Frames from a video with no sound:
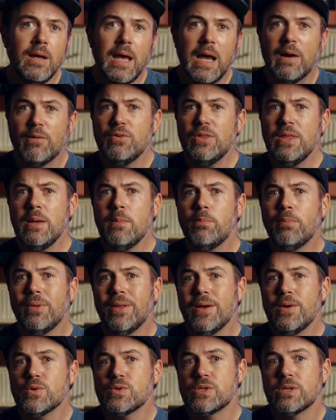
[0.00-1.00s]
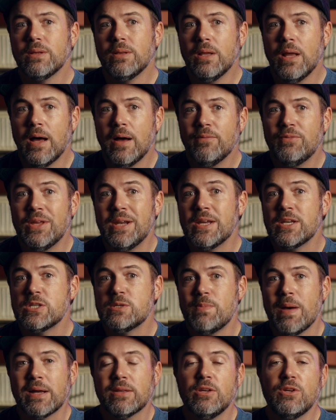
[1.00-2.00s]
Everything players loved and
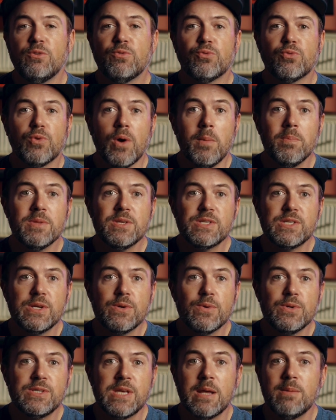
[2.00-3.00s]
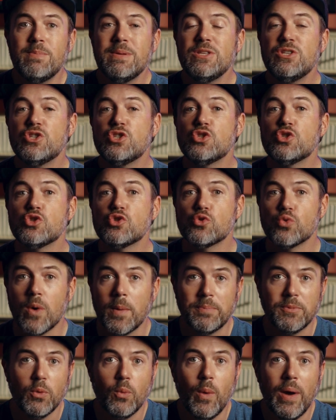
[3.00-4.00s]
expected from the series had been
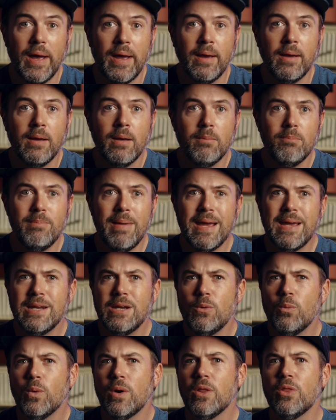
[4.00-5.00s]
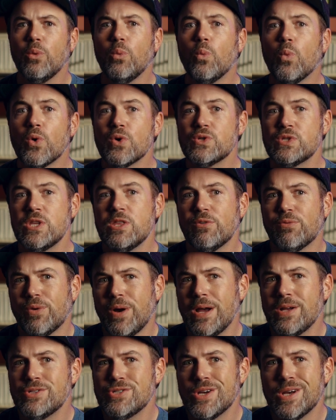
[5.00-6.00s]
stripped away, making it one of the worst in the
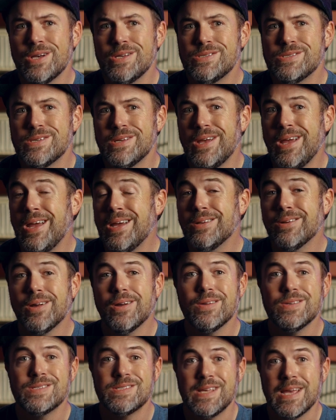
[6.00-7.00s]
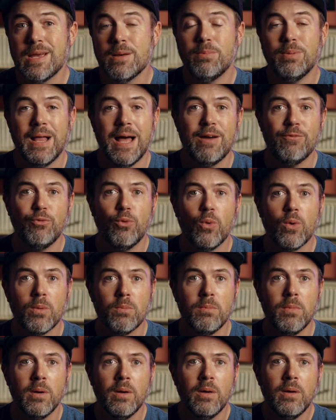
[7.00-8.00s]
franchise and on a Sega
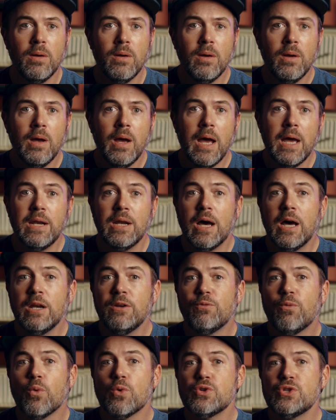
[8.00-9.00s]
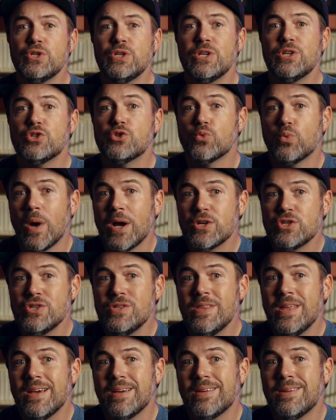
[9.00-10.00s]
platform. An unfortunate
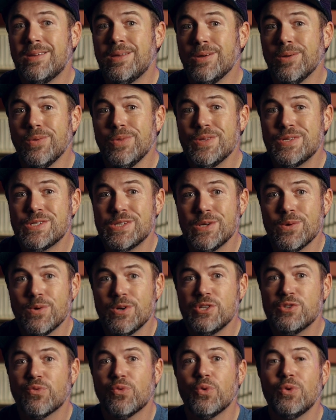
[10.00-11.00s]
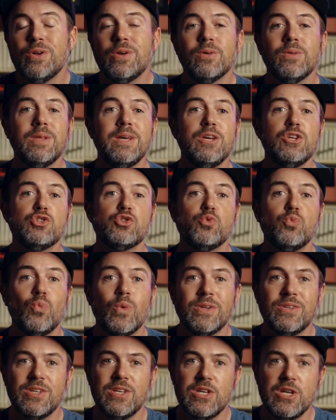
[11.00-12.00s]
direction that killed the series for nearly
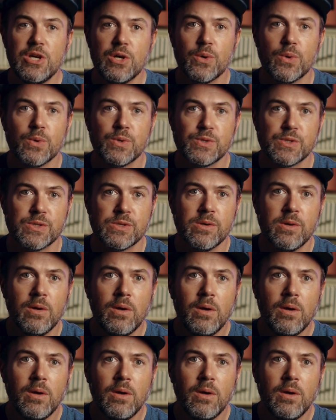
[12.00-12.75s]
20 years.